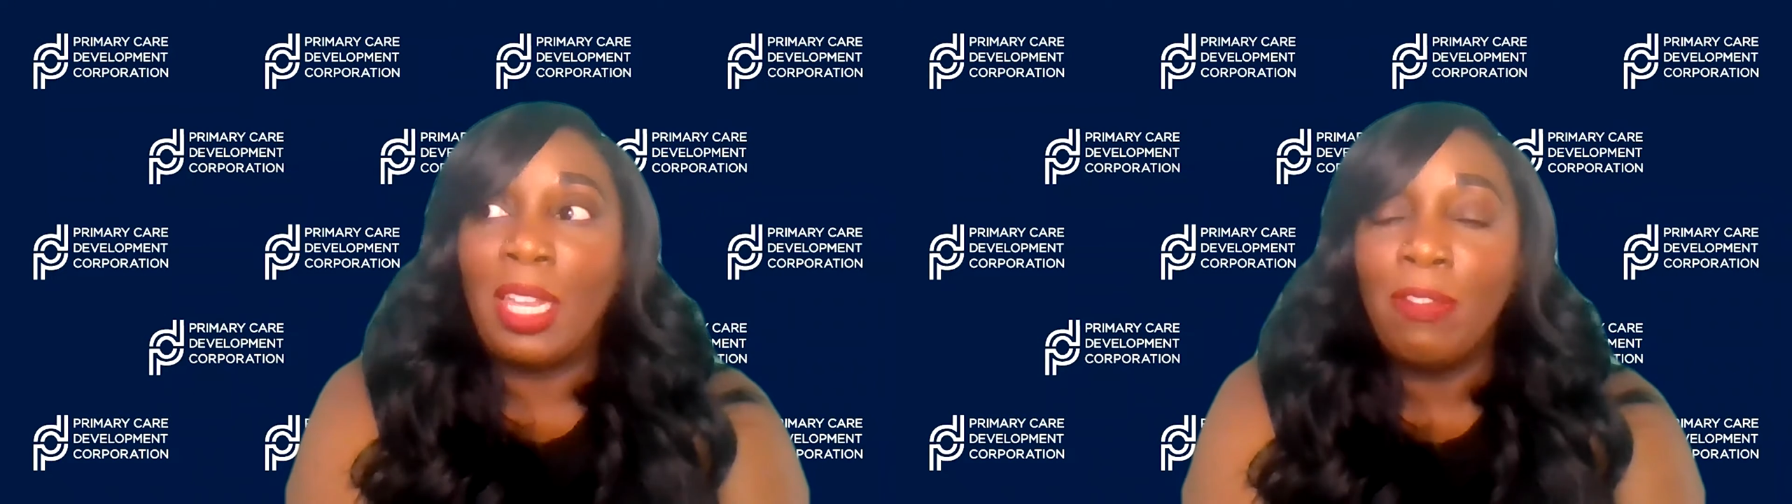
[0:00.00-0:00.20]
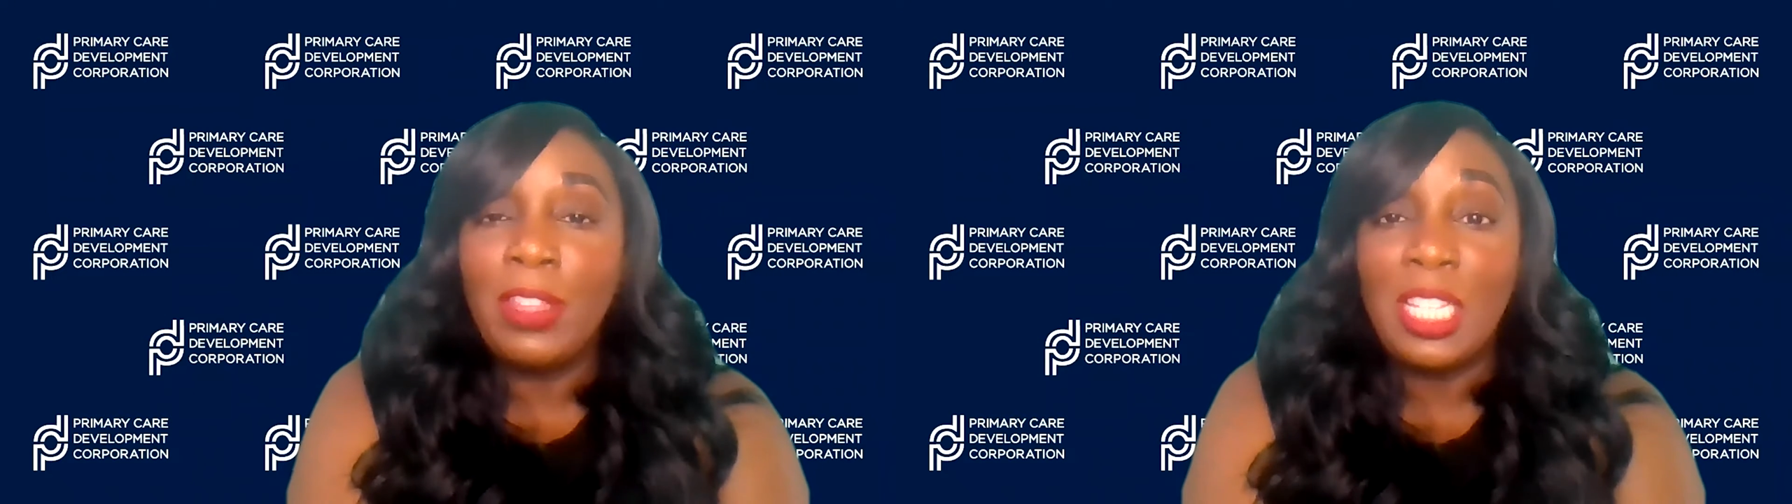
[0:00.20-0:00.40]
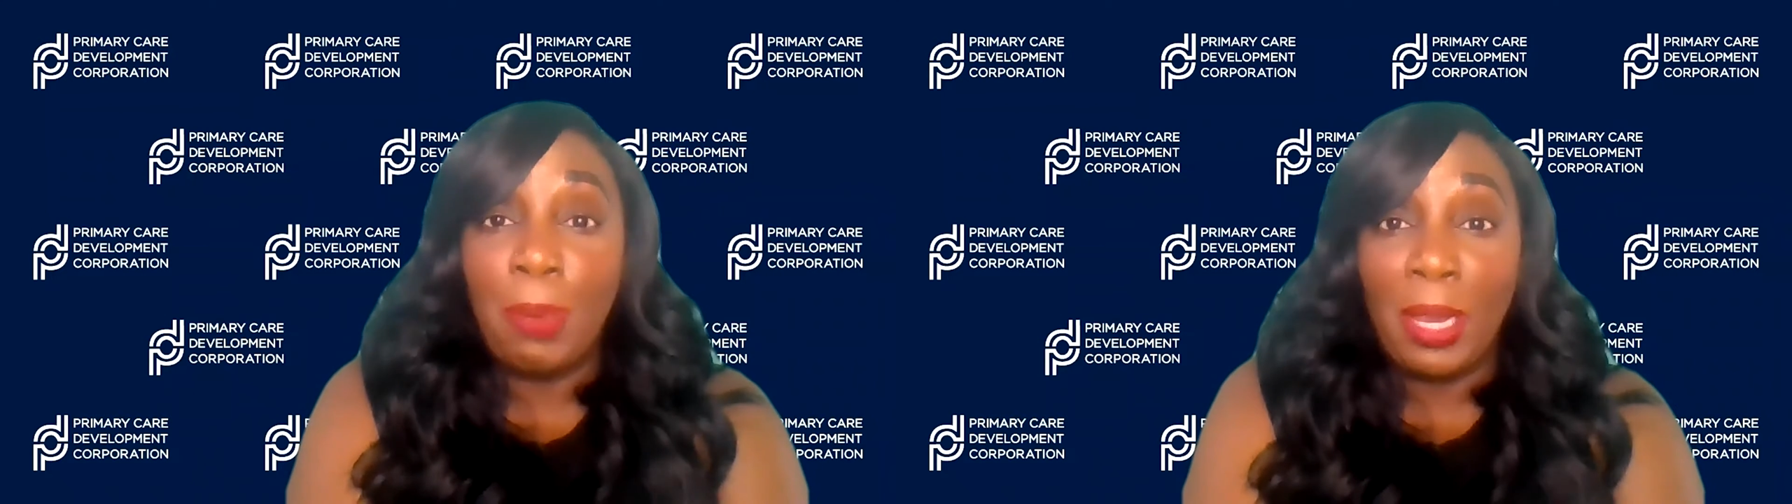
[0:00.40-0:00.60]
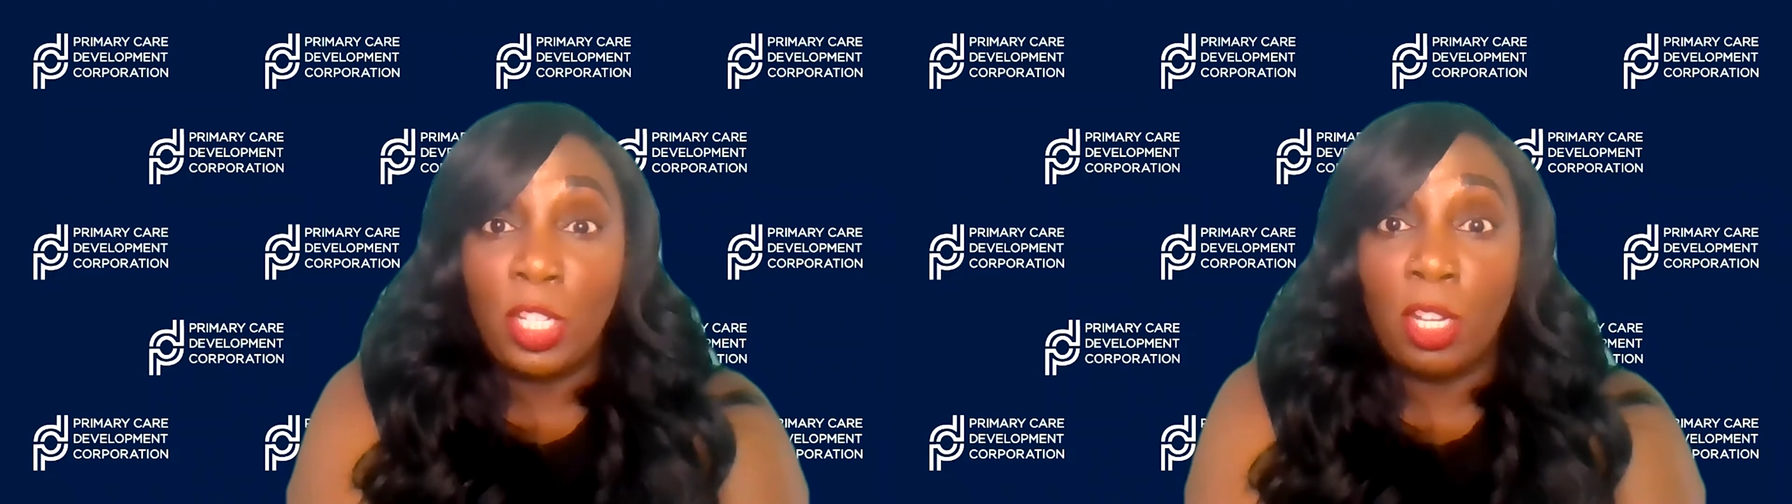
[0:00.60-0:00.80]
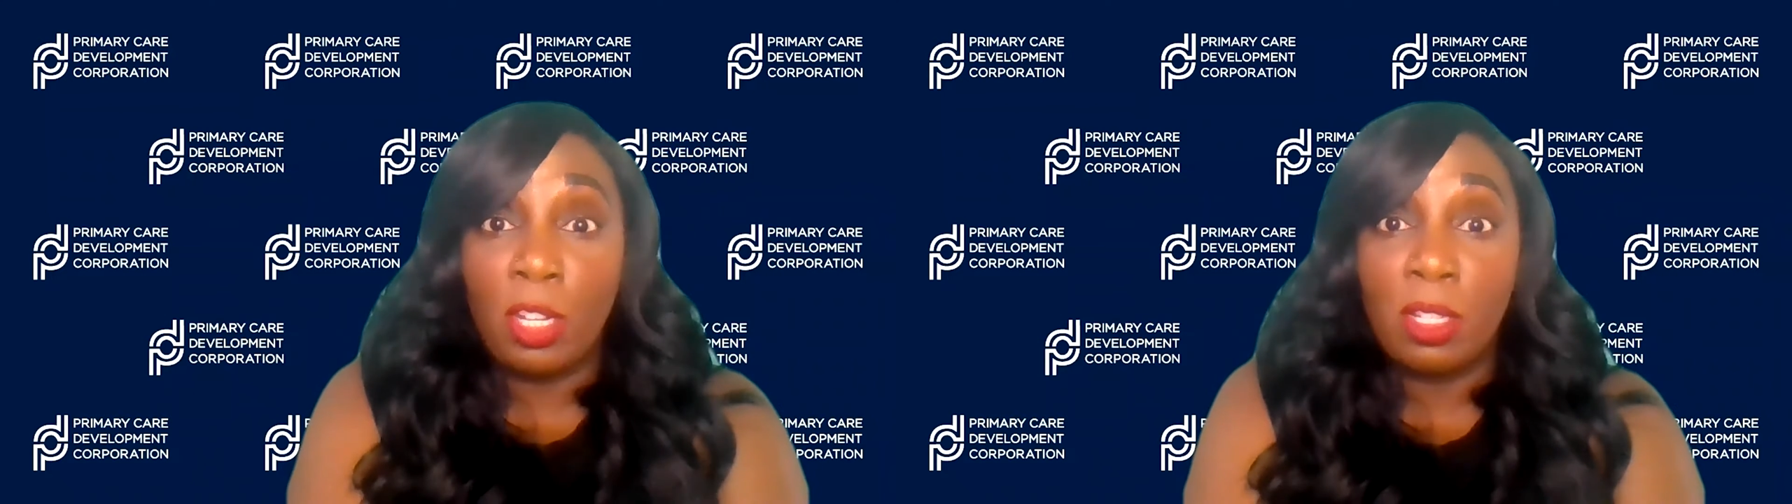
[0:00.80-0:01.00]
give these
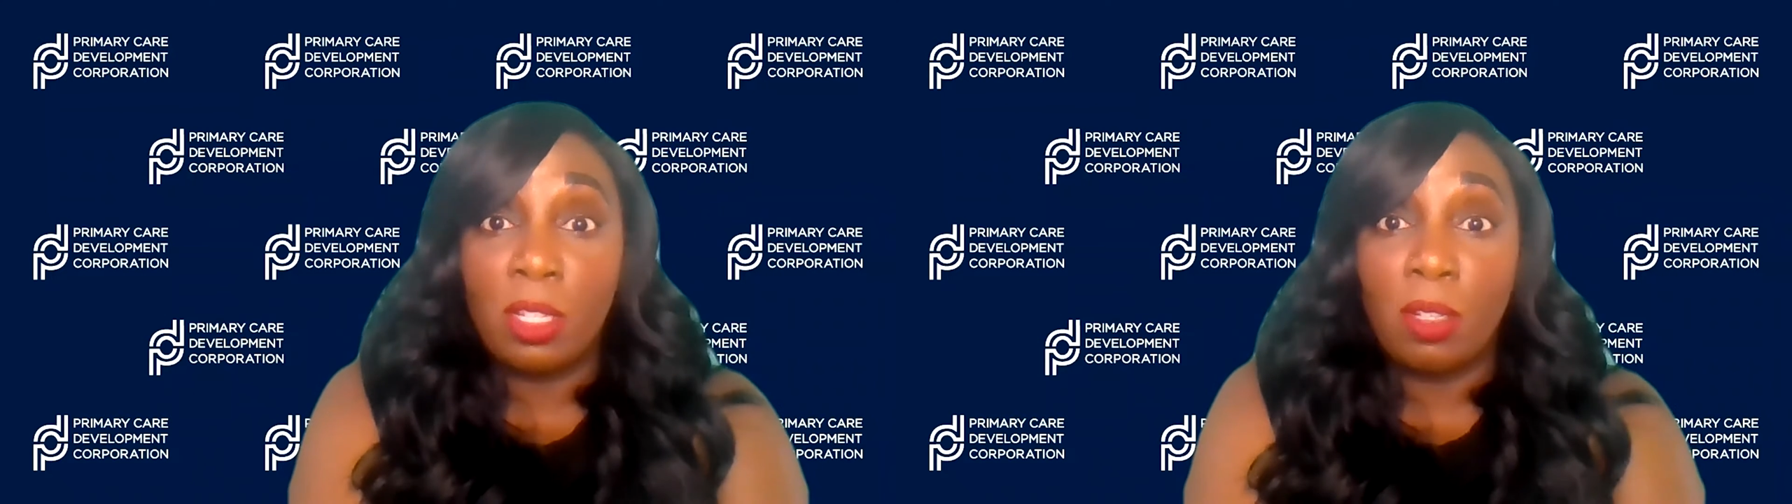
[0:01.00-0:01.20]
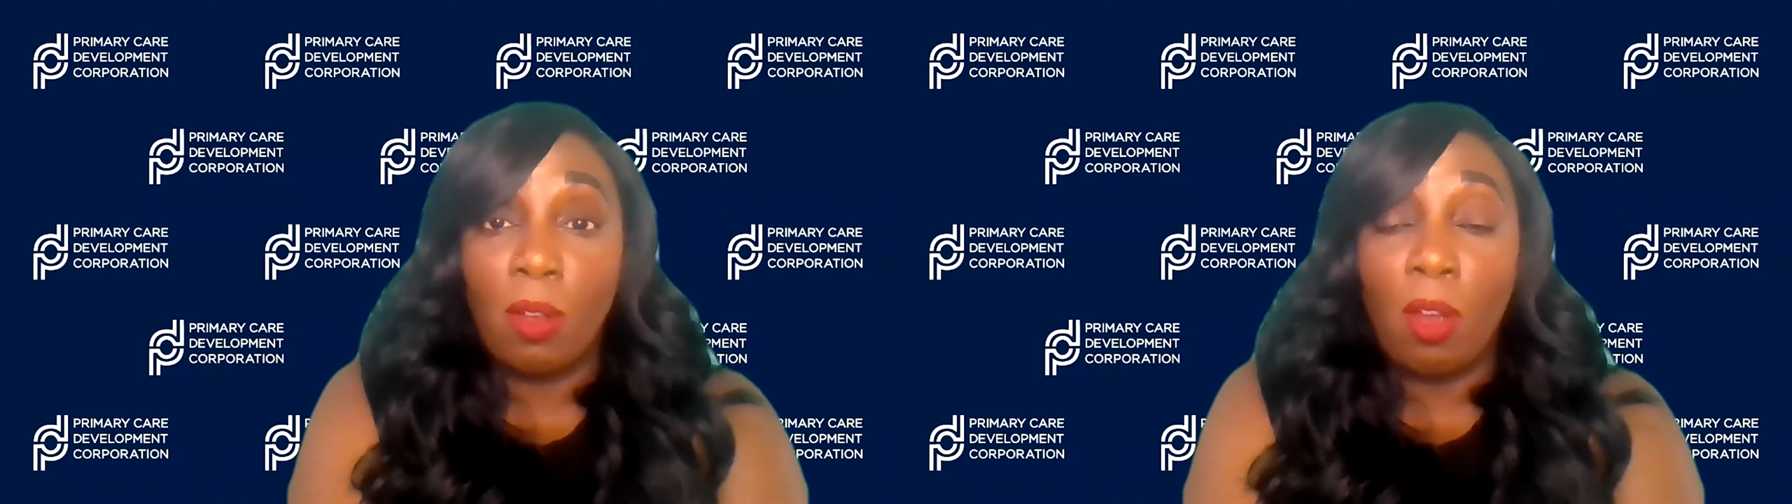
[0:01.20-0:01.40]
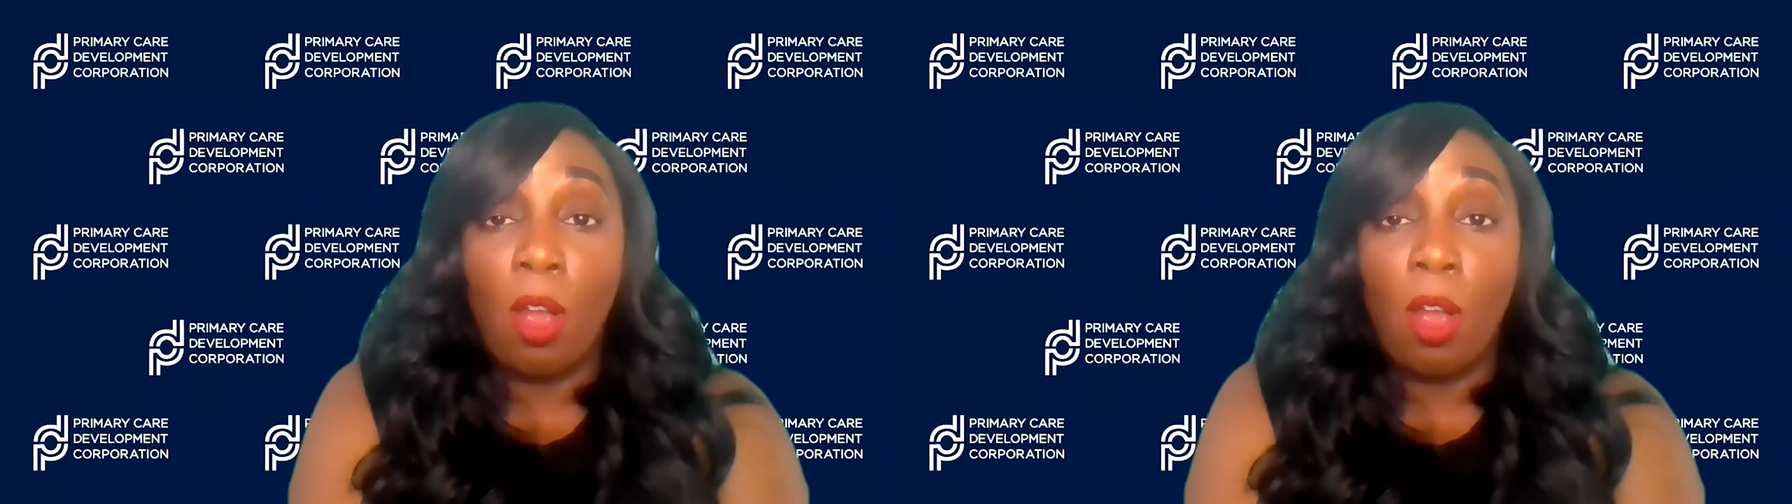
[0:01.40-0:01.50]
patients